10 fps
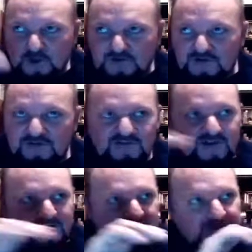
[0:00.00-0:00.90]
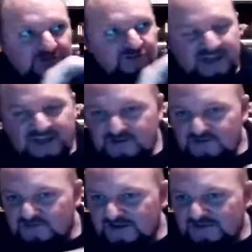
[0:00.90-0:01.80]
curtains and
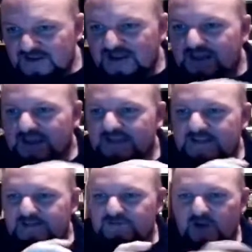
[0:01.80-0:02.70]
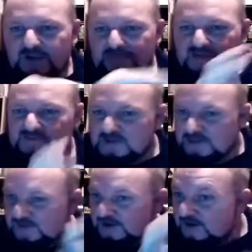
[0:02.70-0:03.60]
chairs and try and make a
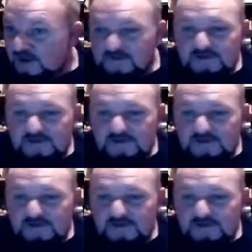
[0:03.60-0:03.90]
figure out